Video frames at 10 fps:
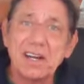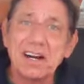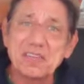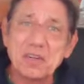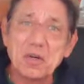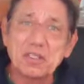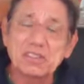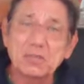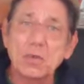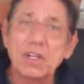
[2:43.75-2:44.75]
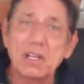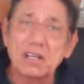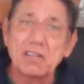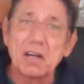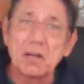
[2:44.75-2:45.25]
Of course, we
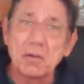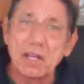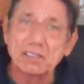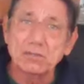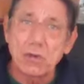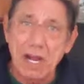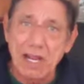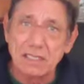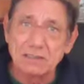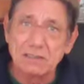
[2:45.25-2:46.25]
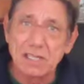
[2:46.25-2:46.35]
love our Rex Ryan's